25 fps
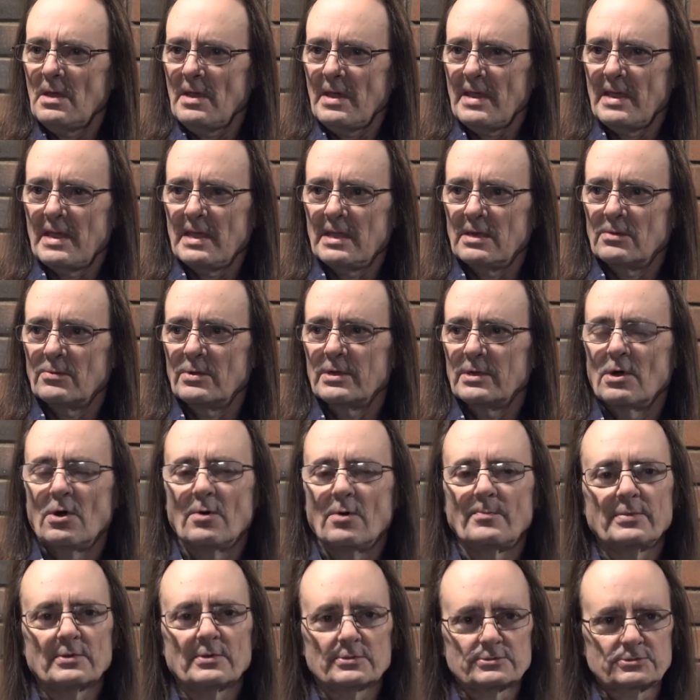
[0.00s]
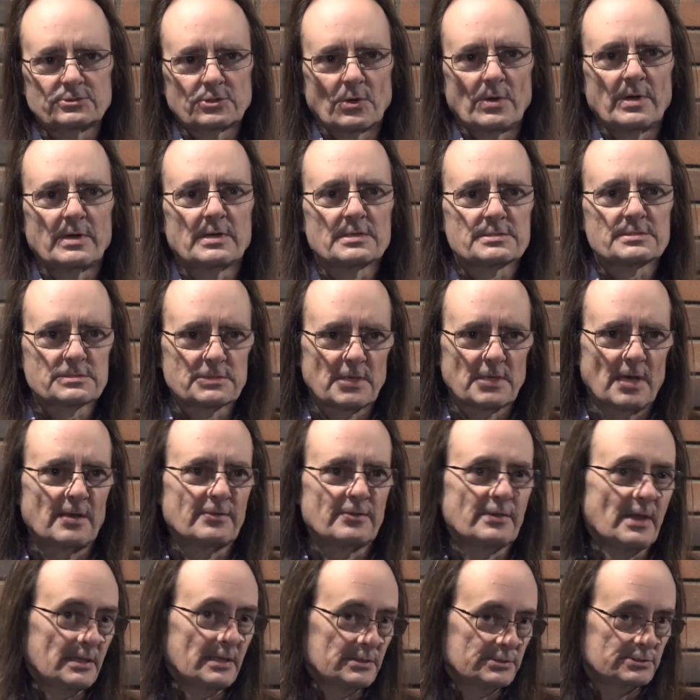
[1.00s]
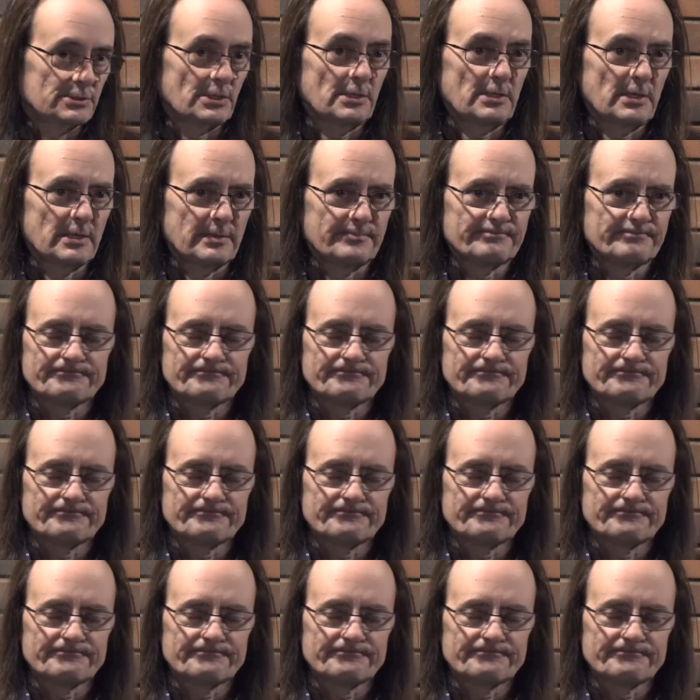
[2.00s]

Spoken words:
And we hope you'll join us on that journey,